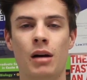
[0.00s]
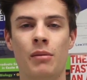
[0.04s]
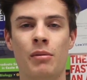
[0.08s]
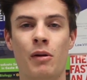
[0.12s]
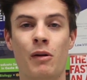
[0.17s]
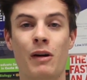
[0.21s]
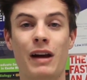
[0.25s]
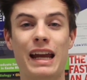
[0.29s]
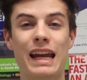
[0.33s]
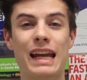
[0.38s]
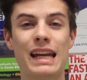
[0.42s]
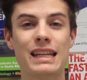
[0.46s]

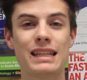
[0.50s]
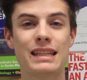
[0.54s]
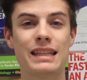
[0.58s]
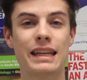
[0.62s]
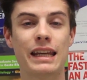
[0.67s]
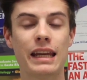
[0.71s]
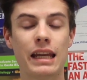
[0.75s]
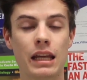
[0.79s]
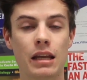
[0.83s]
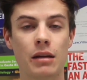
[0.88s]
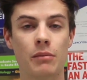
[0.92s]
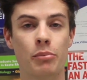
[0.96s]
About
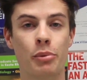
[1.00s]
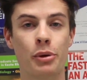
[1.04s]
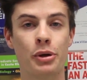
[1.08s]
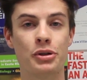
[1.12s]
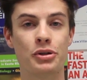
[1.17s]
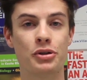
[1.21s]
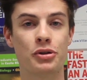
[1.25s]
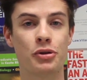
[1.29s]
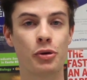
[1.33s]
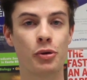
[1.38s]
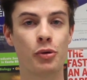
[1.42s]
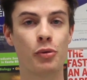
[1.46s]
eighteen
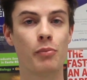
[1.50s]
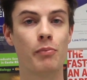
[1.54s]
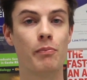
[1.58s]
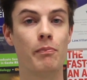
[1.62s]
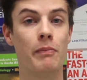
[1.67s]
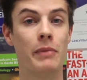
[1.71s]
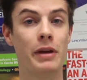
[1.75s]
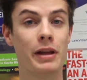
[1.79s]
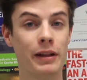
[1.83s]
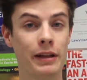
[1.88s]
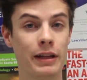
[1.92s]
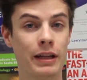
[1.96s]
point two
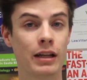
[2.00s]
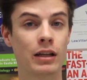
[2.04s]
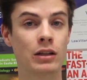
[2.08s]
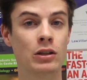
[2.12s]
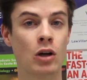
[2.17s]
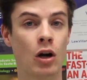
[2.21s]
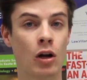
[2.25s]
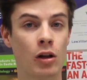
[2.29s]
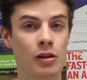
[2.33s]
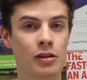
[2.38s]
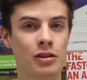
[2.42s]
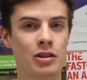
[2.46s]

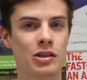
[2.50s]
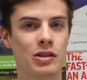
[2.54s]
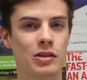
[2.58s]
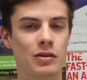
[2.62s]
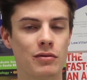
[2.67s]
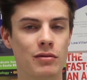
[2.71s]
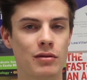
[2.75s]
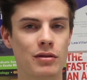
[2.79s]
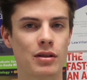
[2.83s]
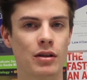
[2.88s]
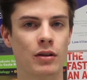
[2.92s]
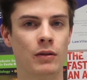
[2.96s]
million college
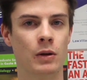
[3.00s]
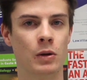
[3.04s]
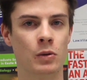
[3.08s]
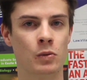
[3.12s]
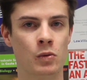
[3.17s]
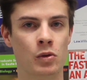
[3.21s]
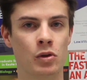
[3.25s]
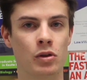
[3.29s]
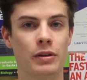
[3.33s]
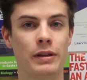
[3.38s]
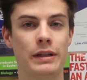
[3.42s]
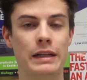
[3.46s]
students are
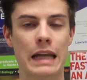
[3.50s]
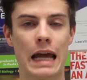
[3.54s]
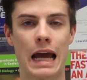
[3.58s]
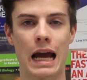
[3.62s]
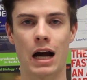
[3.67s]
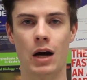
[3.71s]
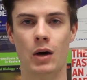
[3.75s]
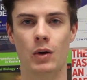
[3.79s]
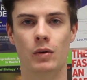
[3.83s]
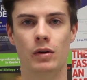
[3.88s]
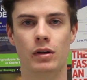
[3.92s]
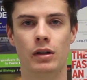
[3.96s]
enrolled
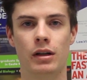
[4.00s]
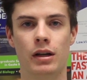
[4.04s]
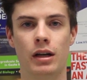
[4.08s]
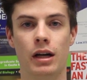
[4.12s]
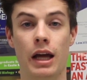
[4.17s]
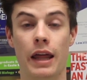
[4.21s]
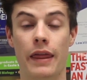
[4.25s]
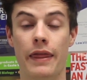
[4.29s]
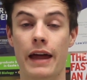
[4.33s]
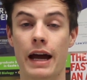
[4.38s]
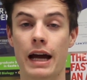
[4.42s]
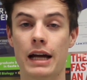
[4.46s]
now.
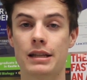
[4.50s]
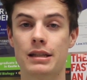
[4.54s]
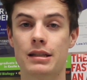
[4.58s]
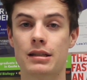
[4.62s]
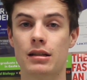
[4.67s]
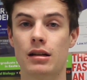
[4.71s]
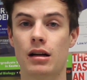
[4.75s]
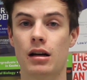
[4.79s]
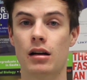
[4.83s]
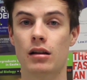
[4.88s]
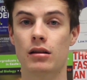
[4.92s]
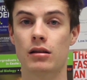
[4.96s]

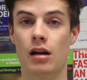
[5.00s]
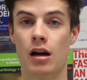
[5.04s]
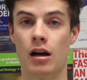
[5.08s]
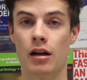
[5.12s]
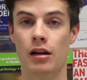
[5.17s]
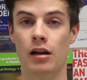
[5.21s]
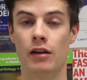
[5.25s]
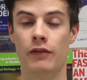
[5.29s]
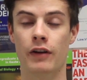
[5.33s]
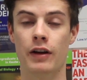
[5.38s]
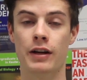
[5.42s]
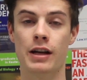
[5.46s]
That's a
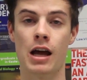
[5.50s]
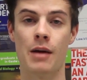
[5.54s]
lot of